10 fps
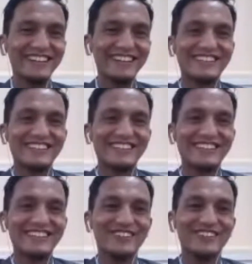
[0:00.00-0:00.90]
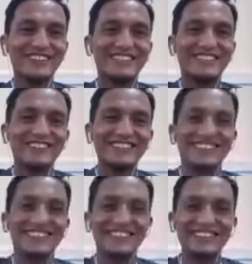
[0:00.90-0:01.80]
She have
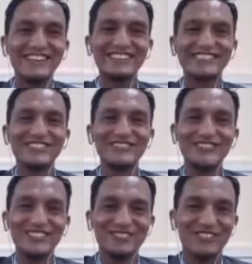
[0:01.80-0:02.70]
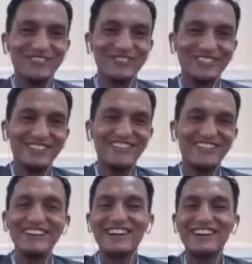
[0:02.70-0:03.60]
talked so much from the
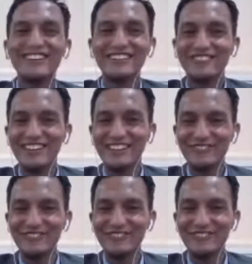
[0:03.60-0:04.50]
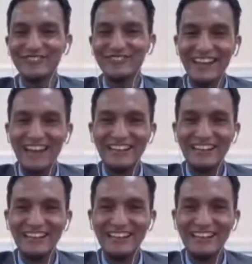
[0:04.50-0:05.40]
very beginning,
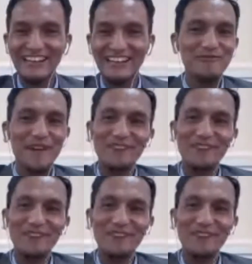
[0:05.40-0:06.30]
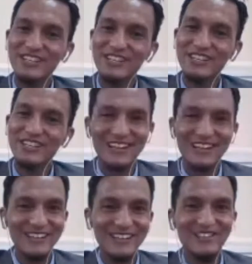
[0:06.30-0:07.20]
and ma'am, we
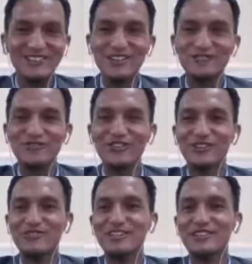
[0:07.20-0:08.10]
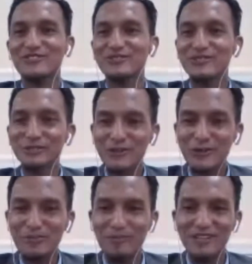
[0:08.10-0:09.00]
are looking forward to
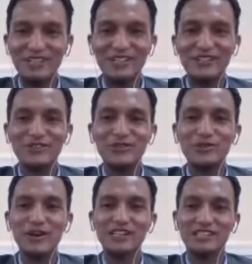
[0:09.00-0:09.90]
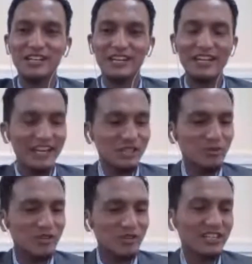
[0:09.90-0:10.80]
meeting you once again,
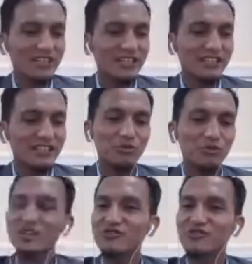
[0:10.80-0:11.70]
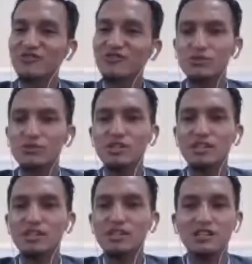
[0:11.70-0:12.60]
especially the one which you
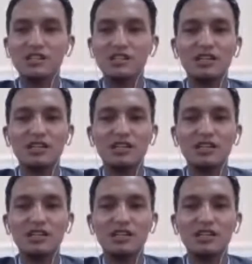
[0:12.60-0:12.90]
suggest,